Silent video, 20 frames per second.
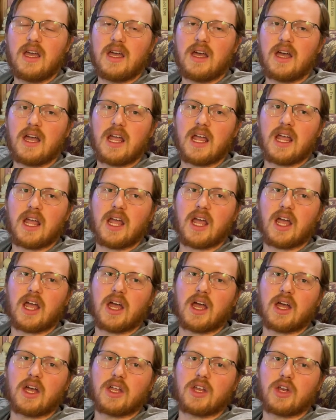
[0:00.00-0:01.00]

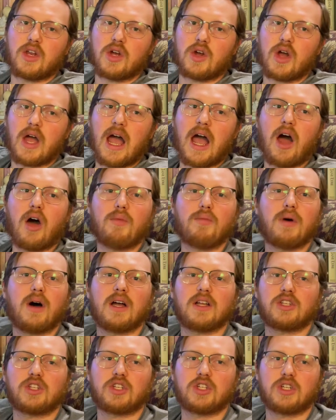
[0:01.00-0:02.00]
and how
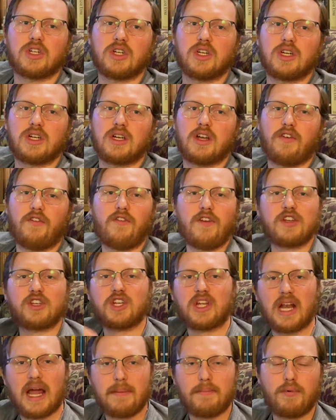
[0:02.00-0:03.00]
much
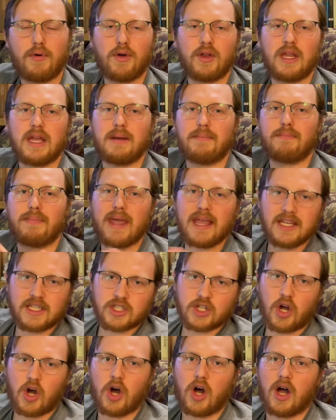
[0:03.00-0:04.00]
fish can I put in
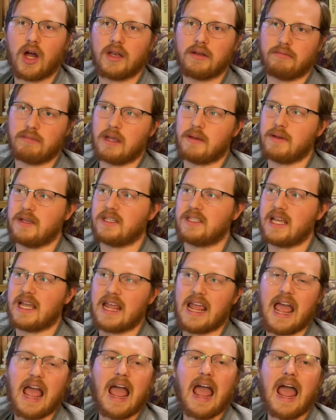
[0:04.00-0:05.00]
based on maybe
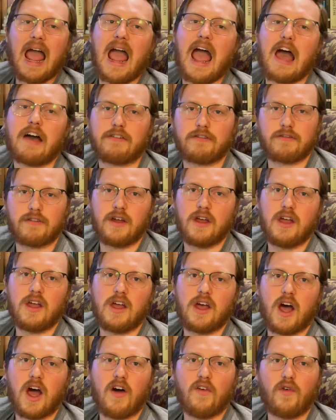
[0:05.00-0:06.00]
say half
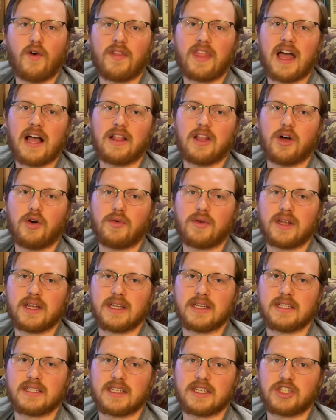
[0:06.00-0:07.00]
of what that load
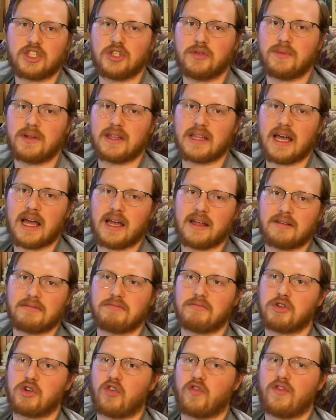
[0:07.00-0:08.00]
is, assuming that
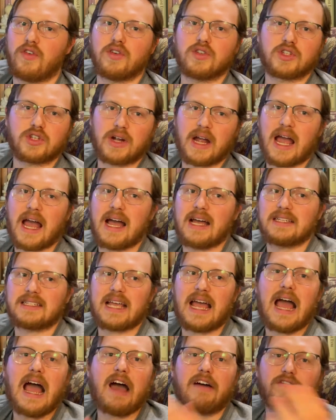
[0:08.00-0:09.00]
your filter has
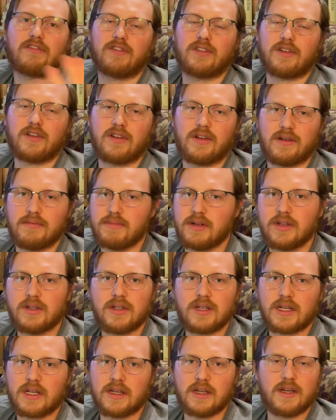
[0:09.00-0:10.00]
half of the
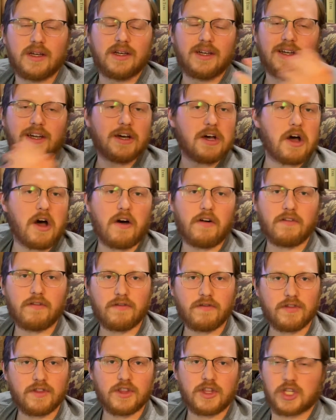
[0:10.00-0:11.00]
ability of
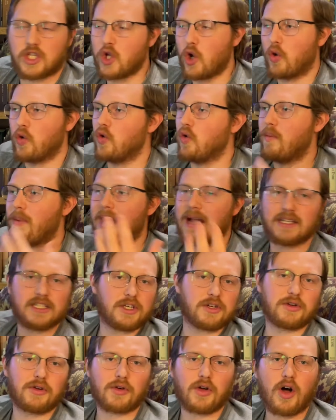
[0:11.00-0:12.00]
the total
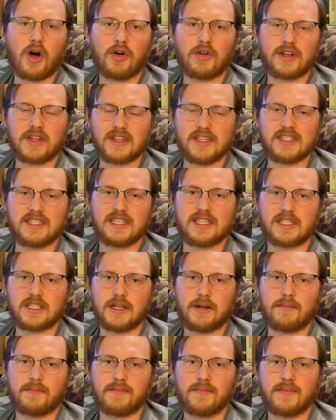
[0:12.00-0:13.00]
bacterial colony in the
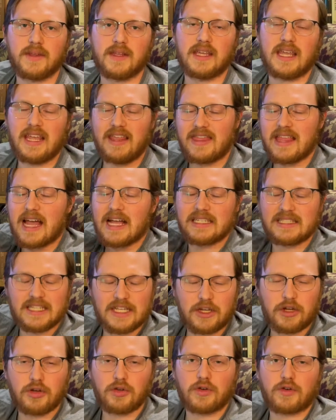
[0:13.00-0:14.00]
system in that
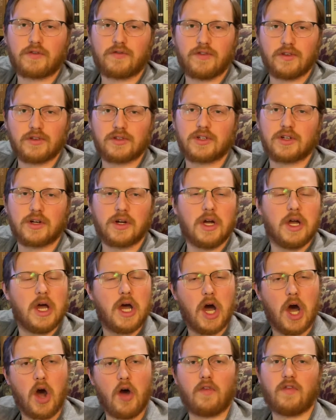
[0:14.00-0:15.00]
singular filter.
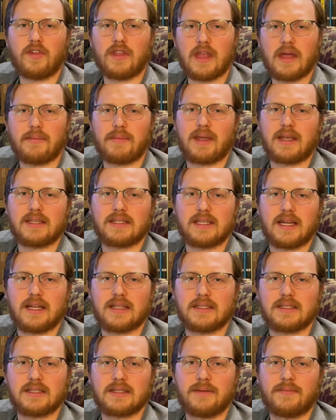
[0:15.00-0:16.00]
Hopefully that makes
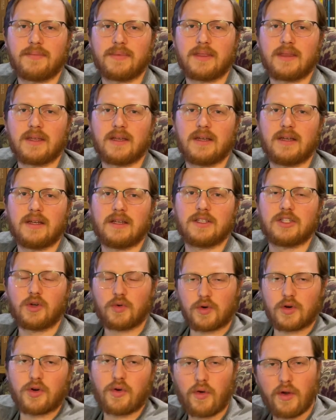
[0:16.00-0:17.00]
sense. So
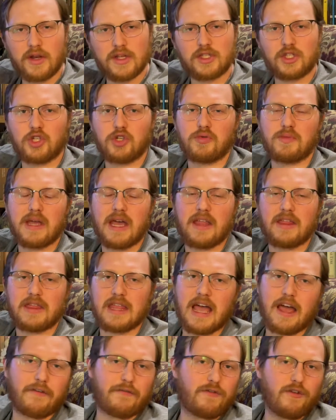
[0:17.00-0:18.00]
we're going to assume that
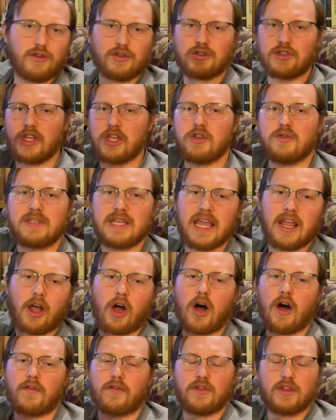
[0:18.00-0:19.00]
that filter that you take
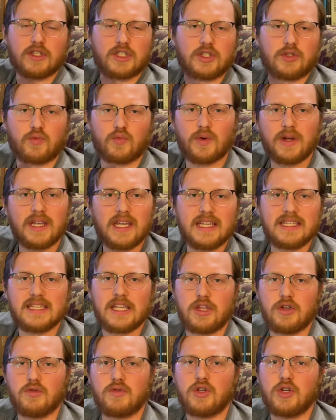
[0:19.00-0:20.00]
off or the ringings
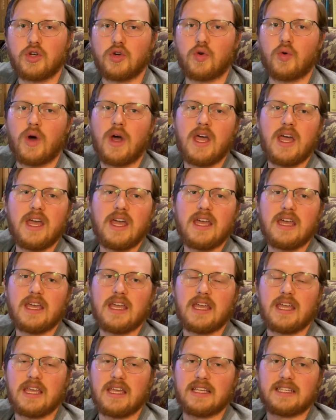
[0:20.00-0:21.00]
that you do
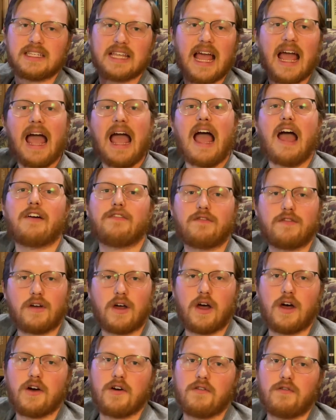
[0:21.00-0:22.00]
is half
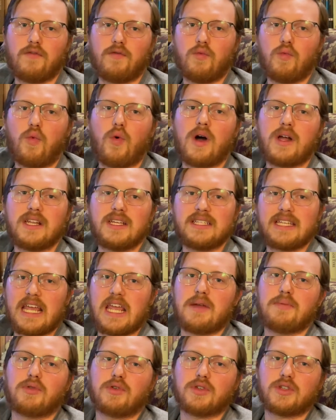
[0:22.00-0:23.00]
of what is
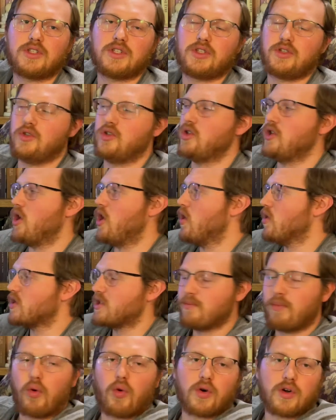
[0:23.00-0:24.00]
able to,
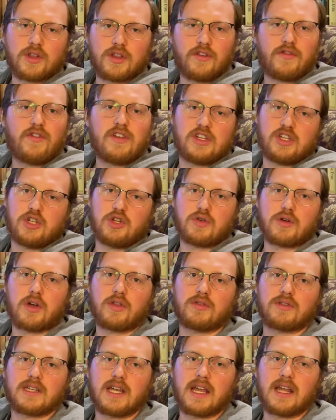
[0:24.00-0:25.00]
support the fish in your
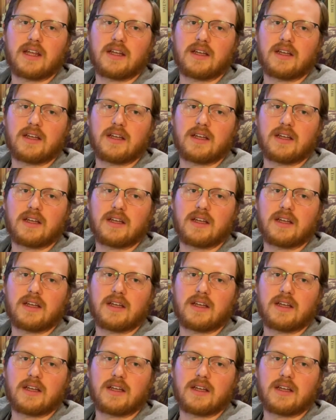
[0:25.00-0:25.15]
other tank.